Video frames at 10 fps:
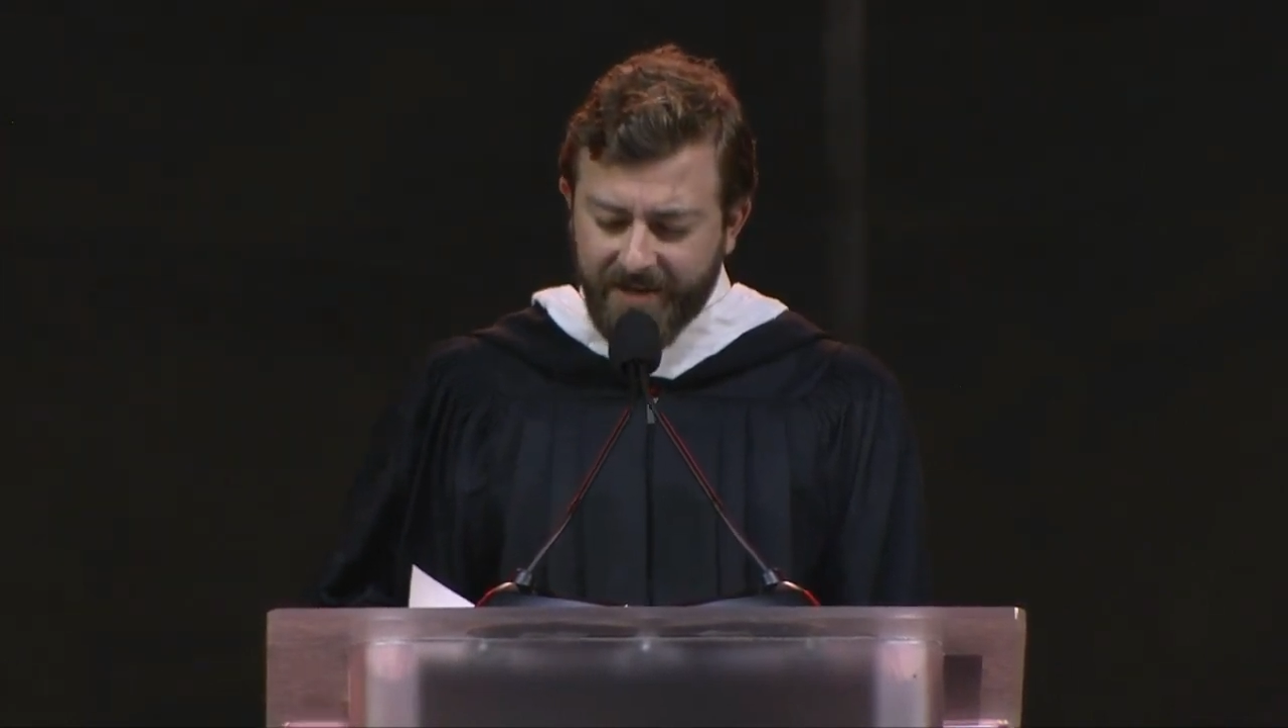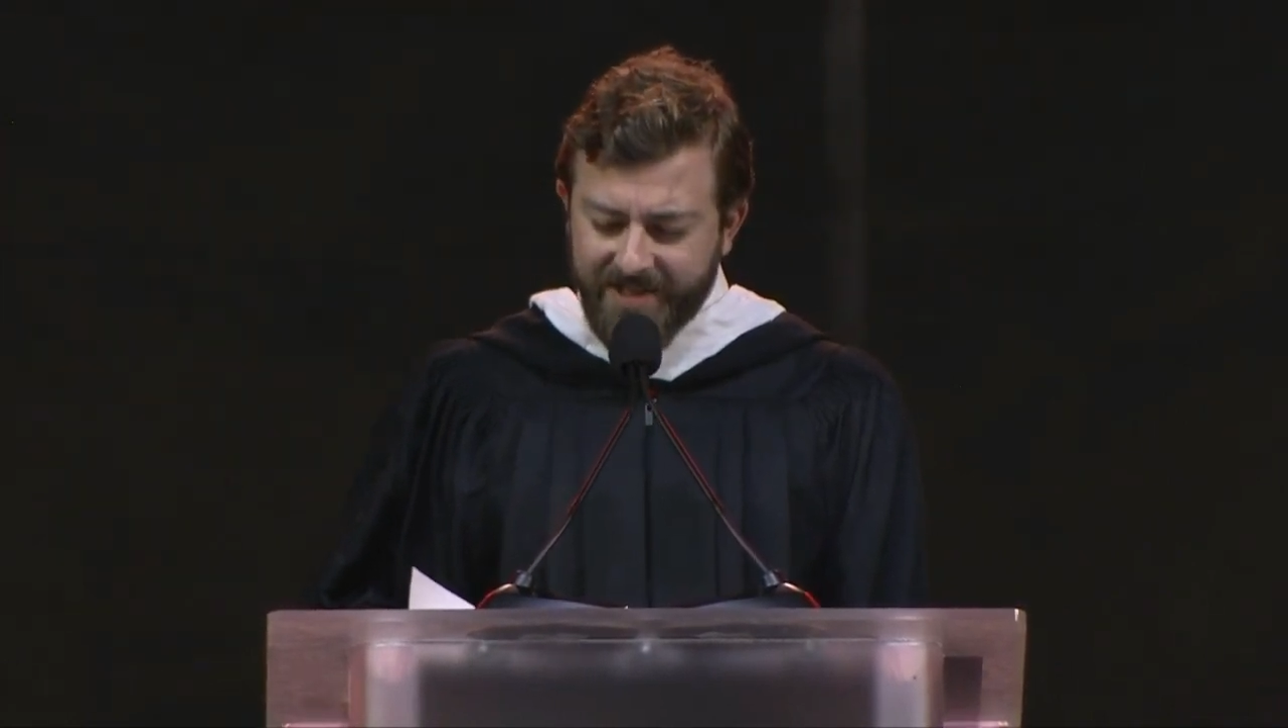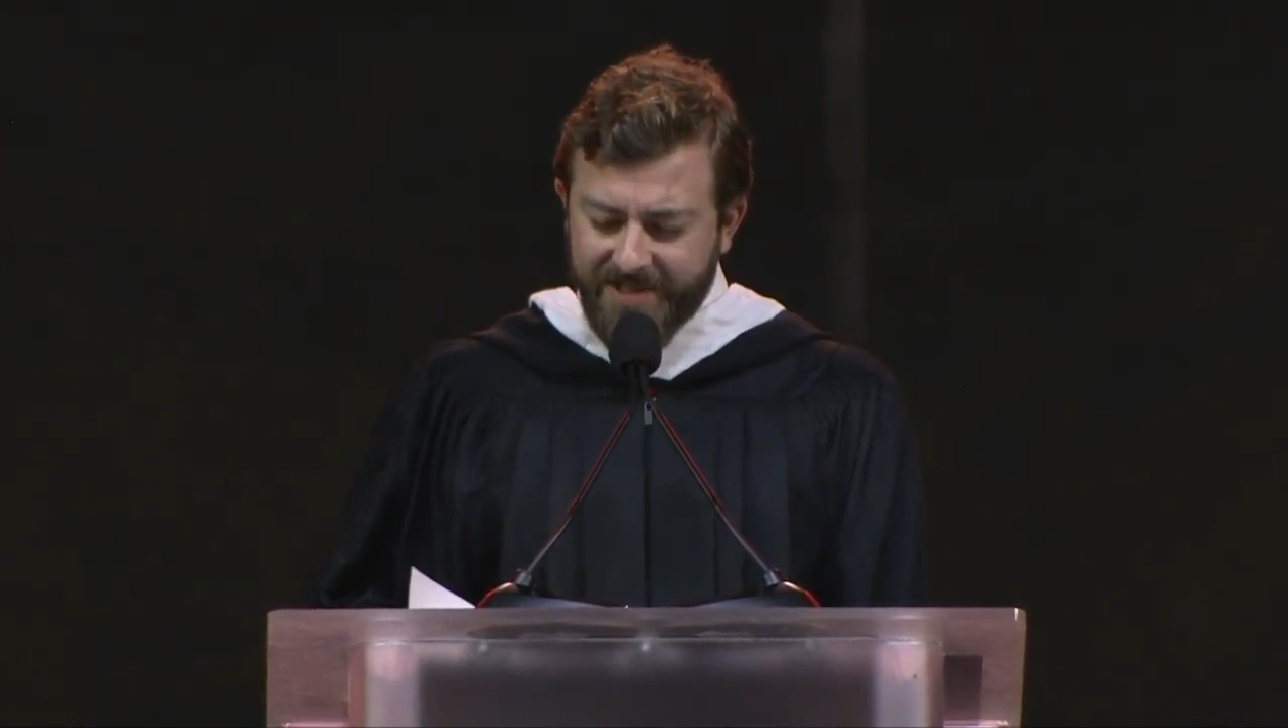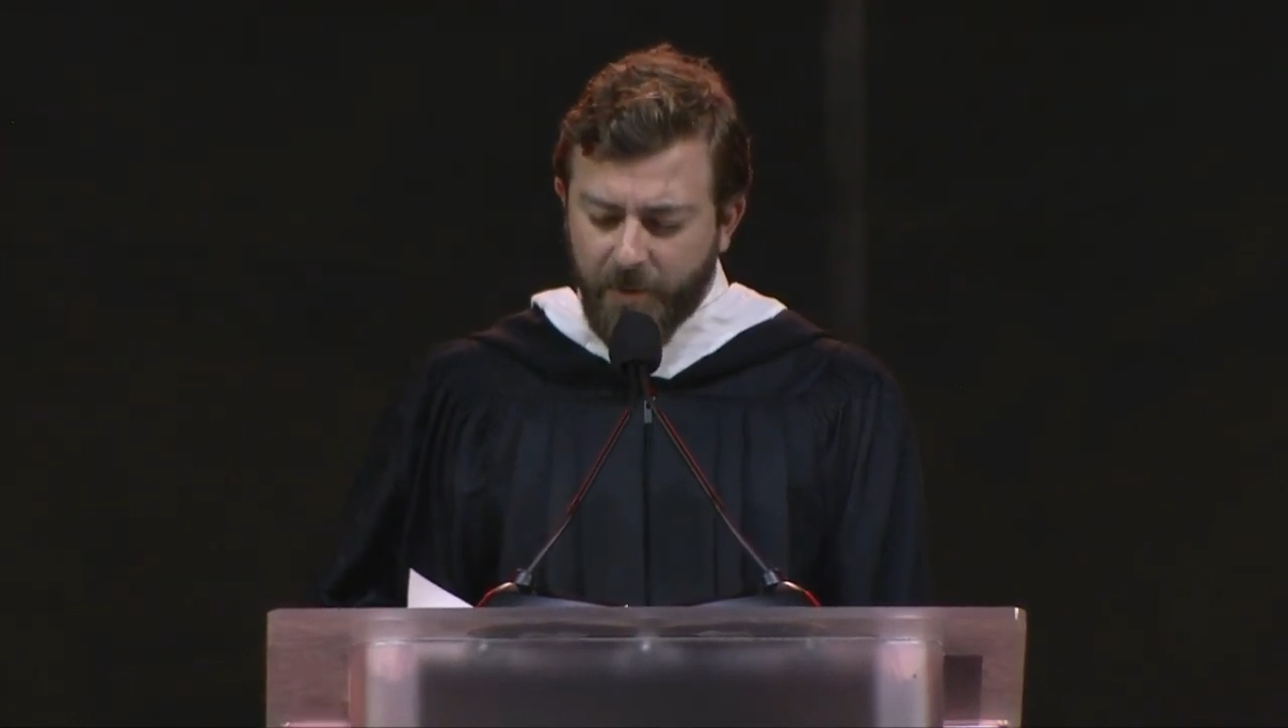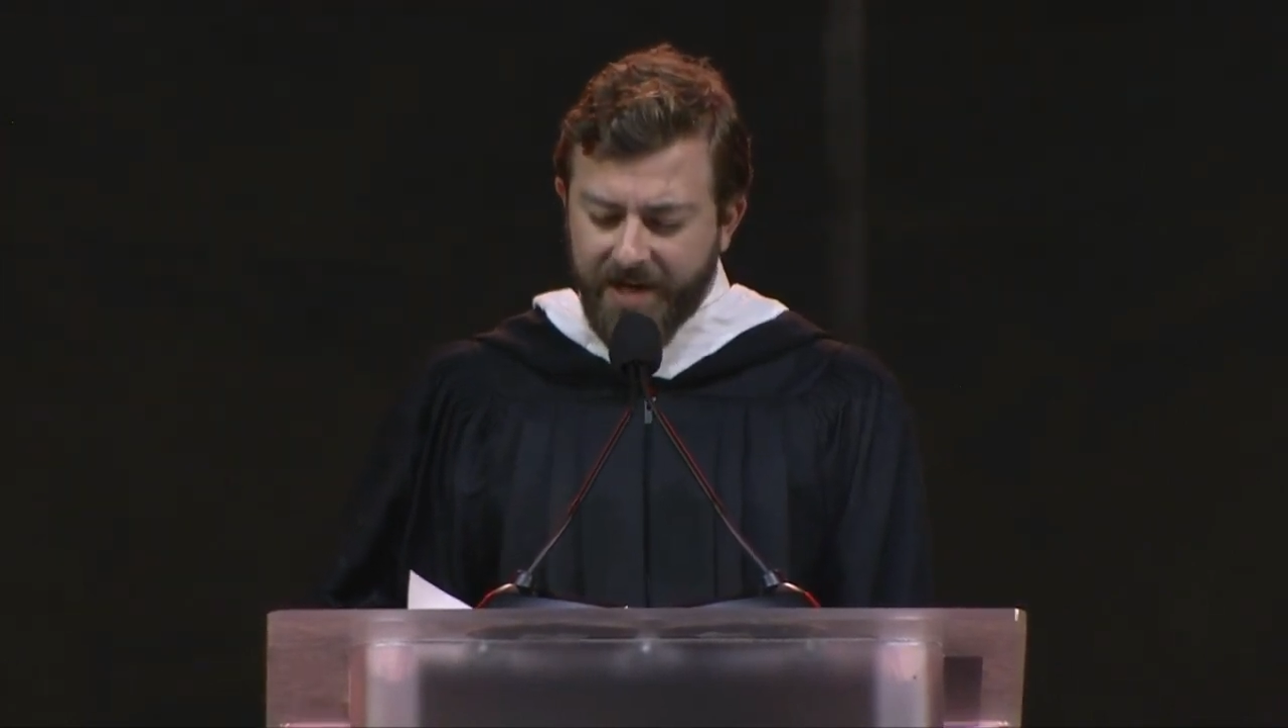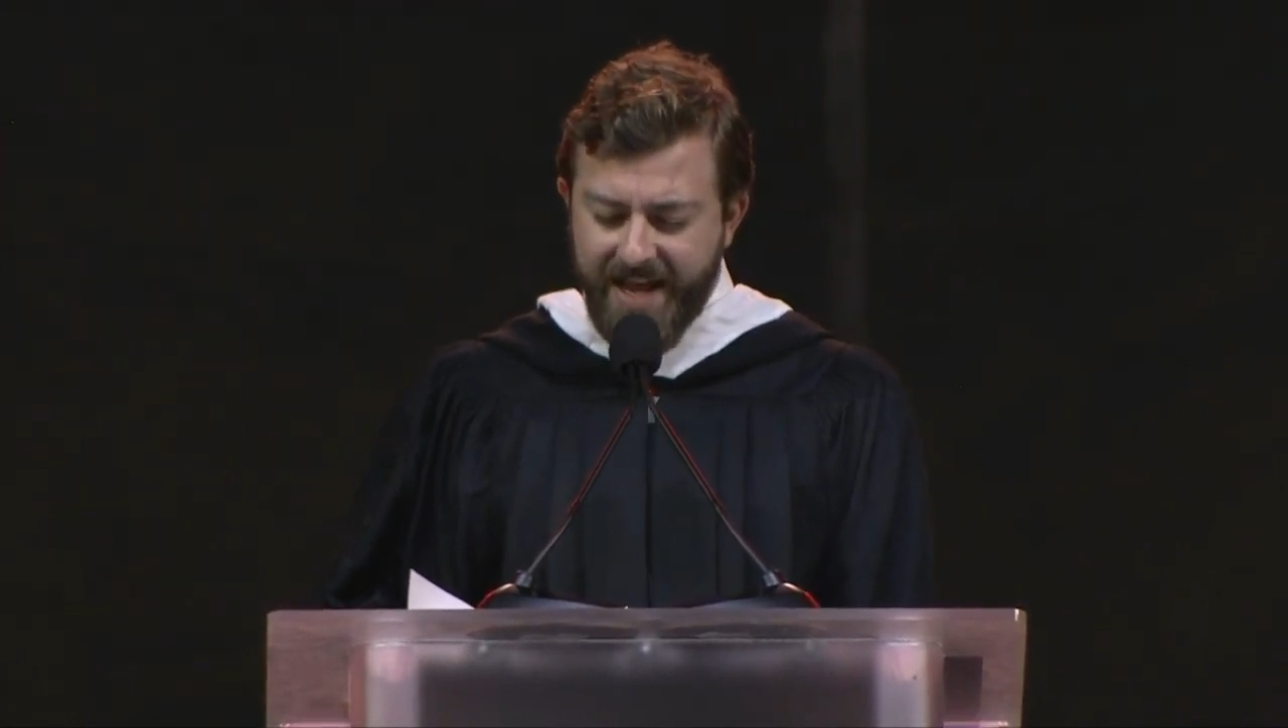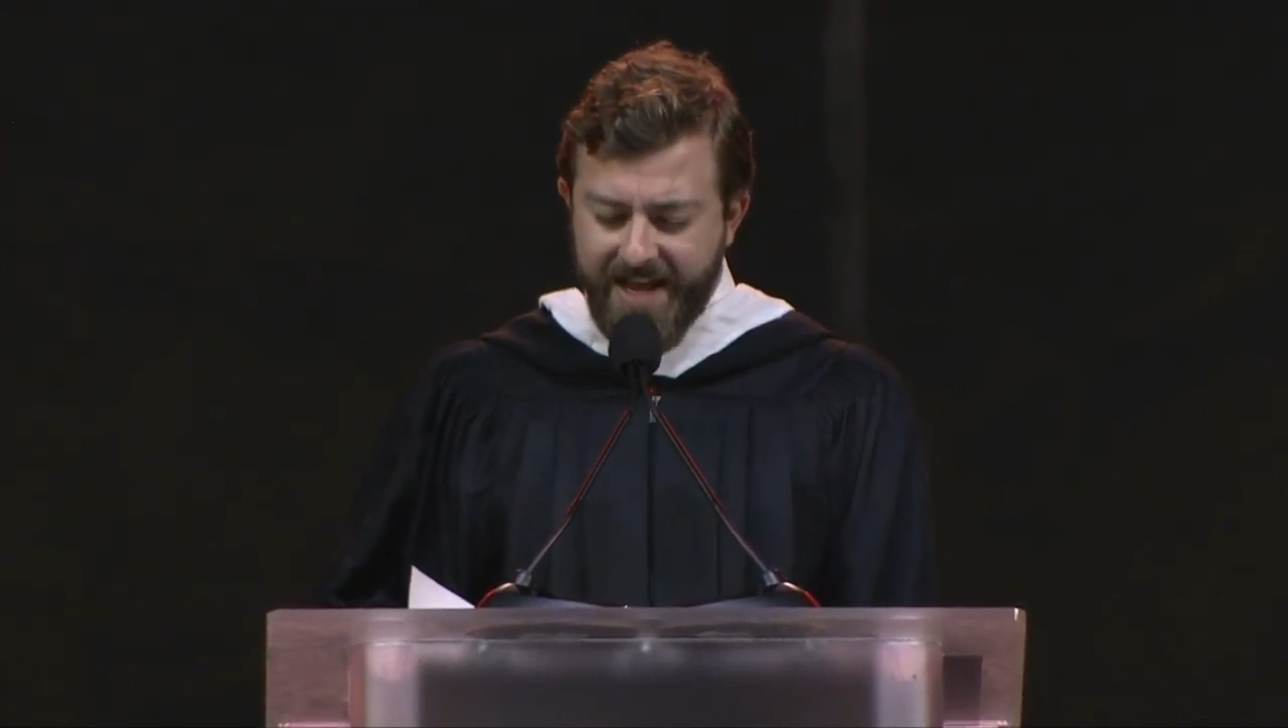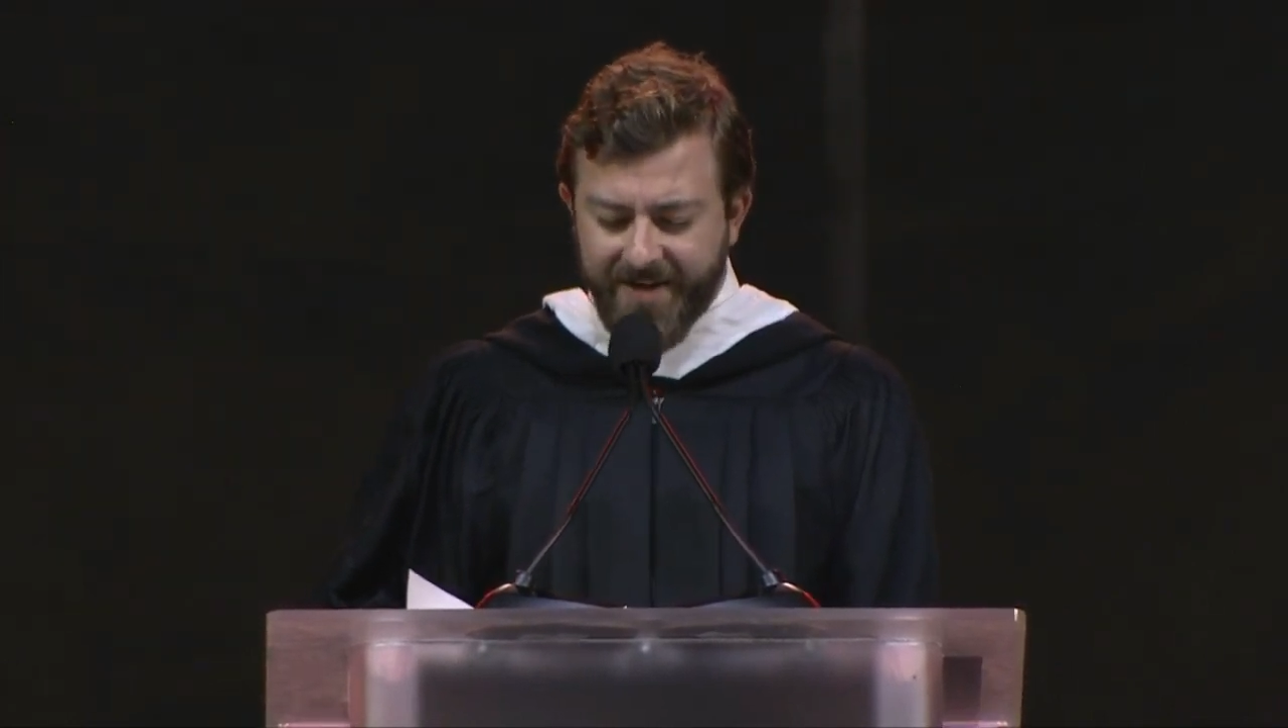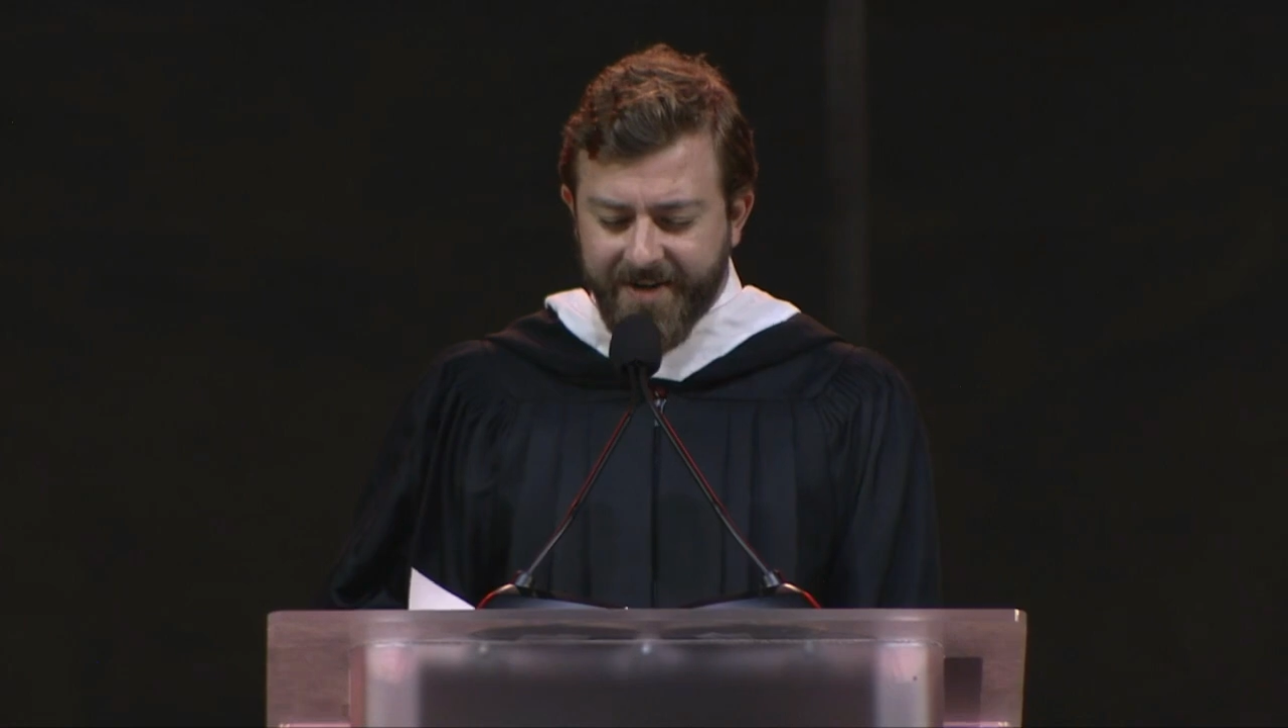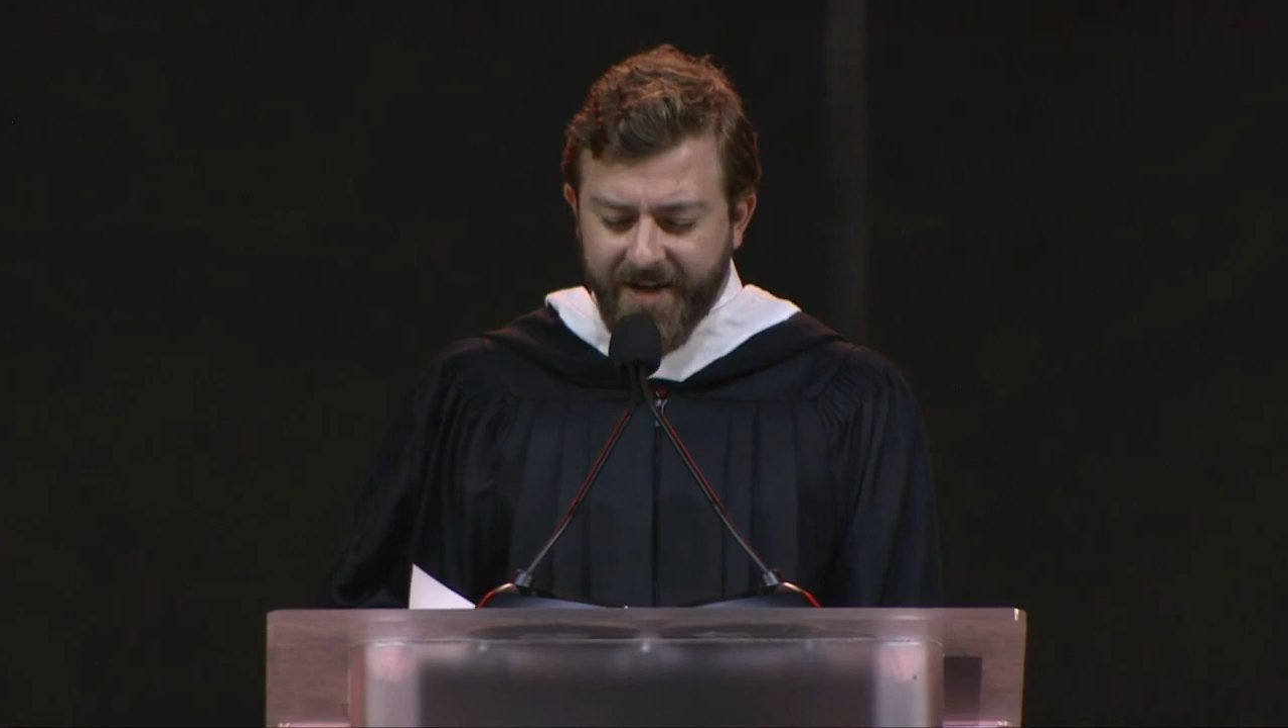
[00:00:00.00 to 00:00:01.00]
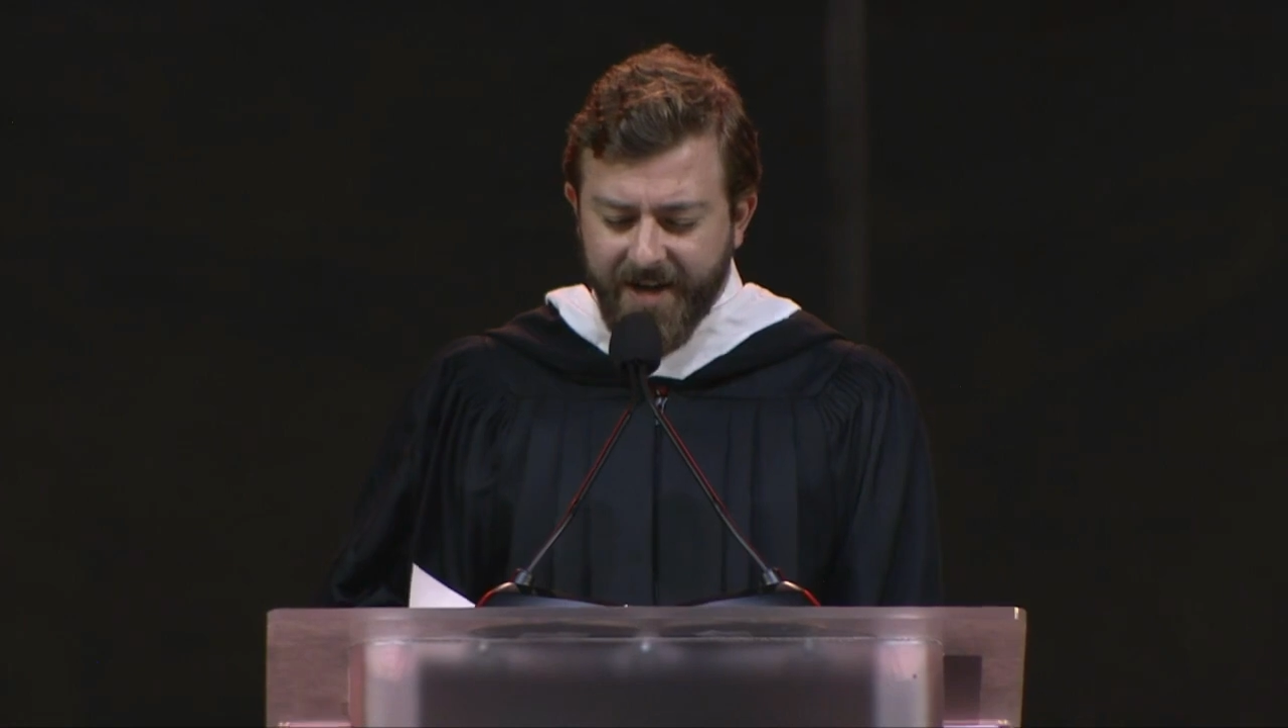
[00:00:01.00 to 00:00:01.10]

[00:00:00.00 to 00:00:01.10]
lesson would end,